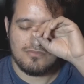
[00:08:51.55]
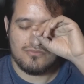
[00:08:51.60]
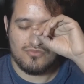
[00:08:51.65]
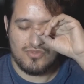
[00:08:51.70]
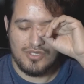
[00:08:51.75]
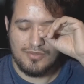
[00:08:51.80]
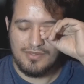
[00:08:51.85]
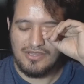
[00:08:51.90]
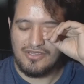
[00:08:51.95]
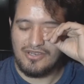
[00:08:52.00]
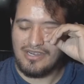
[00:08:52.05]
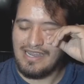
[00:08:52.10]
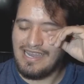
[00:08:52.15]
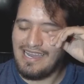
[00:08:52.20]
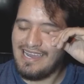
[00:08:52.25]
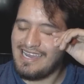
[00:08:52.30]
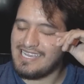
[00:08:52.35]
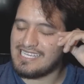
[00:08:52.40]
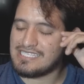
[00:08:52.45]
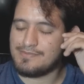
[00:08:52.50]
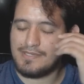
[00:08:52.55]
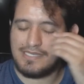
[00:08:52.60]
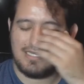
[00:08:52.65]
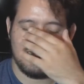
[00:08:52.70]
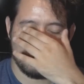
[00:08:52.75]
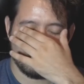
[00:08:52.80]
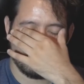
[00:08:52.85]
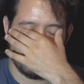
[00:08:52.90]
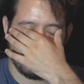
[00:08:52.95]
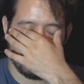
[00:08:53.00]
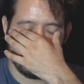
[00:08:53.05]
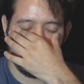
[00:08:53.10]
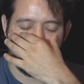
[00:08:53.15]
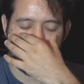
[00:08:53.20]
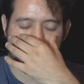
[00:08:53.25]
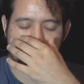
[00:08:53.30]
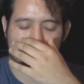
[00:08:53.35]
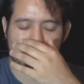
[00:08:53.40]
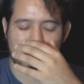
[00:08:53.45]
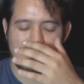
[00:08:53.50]
rubbing their eyes because
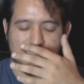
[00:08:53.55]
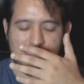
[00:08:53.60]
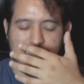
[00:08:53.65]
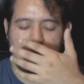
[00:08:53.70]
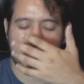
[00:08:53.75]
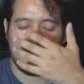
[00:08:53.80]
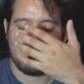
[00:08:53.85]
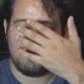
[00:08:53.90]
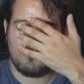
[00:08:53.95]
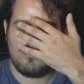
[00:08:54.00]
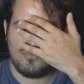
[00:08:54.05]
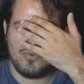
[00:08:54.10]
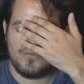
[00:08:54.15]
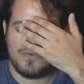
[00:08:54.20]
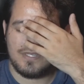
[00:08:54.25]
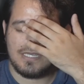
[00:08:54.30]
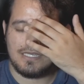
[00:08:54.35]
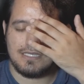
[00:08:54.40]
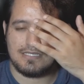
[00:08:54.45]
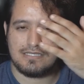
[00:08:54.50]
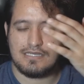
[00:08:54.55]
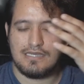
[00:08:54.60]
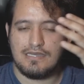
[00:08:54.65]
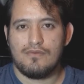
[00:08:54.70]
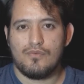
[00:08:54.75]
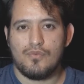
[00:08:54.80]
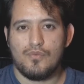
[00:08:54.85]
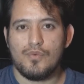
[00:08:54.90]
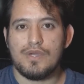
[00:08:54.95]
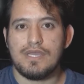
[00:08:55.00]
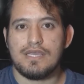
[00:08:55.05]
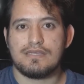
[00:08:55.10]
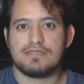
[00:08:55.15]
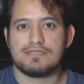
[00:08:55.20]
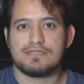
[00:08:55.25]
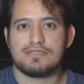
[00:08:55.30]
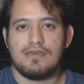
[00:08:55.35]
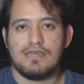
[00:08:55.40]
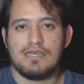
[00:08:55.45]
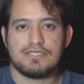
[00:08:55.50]
this snake moved his
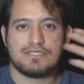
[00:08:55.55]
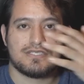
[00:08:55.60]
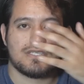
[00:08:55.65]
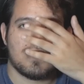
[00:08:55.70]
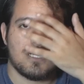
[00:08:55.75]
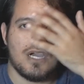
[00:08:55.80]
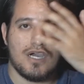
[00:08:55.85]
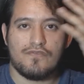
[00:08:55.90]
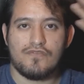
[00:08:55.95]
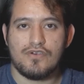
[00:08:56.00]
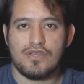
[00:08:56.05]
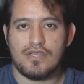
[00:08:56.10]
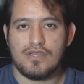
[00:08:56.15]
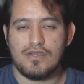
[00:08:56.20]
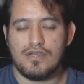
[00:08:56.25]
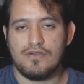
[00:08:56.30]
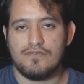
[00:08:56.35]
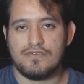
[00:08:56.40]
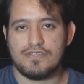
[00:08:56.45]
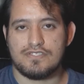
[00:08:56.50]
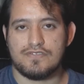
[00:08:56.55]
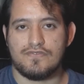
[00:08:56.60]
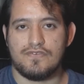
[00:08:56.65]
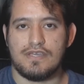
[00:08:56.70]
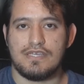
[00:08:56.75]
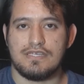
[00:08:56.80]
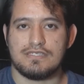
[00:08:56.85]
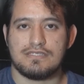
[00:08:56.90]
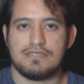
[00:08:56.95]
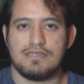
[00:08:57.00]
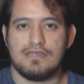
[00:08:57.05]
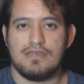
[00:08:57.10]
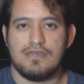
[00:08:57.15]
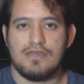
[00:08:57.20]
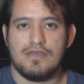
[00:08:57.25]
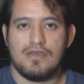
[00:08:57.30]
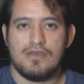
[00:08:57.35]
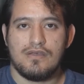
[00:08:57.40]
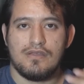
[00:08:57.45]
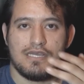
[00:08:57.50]
wings, his covering of his face,
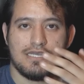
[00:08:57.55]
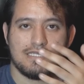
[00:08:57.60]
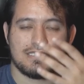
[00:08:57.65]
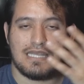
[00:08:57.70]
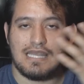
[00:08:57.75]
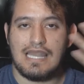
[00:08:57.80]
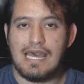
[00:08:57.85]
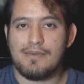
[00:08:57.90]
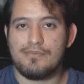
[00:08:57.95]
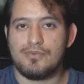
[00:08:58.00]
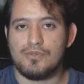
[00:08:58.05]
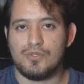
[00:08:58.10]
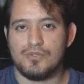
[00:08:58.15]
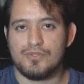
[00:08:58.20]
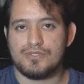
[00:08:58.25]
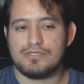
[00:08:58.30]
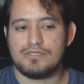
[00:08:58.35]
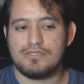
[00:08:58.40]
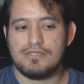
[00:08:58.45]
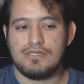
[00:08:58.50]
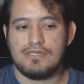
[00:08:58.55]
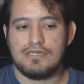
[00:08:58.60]
his labials,